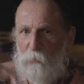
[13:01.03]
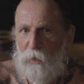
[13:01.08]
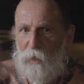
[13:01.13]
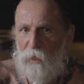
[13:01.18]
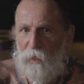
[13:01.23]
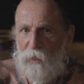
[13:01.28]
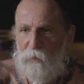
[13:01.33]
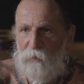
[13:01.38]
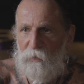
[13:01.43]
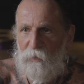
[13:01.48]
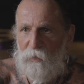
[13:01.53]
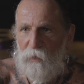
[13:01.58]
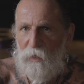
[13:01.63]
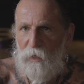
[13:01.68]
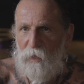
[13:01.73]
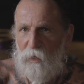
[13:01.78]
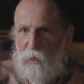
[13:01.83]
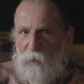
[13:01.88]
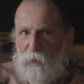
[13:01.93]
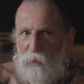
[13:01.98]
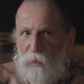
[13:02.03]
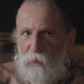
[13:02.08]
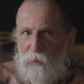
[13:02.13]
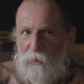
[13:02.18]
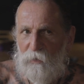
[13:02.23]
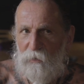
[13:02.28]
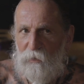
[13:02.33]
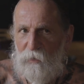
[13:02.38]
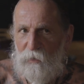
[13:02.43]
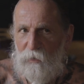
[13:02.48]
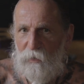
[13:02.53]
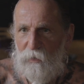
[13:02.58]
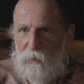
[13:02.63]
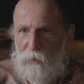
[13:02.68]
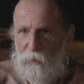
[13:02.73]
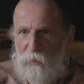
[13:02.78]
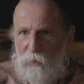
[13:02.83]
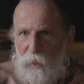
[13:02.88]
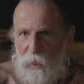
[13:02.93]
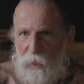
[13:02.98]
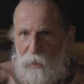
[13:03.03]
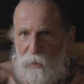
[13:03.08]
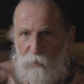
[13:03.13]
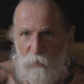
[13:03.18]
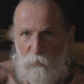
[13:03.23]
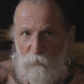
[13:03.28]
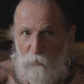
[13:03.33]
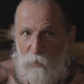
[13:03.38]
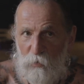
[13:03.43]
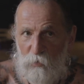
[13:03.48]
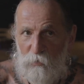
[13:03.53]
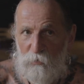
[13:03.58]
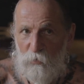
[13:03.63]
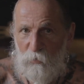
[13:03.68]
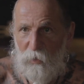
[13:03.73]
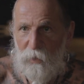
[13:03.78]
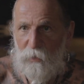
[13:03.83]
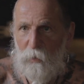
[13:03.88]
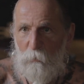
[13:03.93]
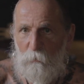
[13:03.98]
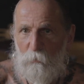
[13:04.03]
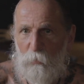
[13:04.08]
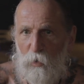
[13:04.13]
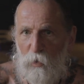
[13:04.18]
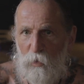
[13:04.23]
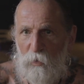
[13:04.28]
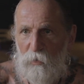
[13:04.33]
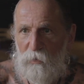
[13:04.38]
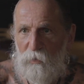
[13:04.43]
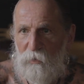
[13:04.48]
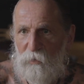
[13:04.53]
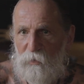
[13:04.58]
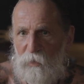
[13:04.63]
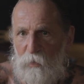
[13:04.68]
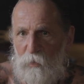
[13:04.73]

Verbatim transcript: And the guide, of course, quite important.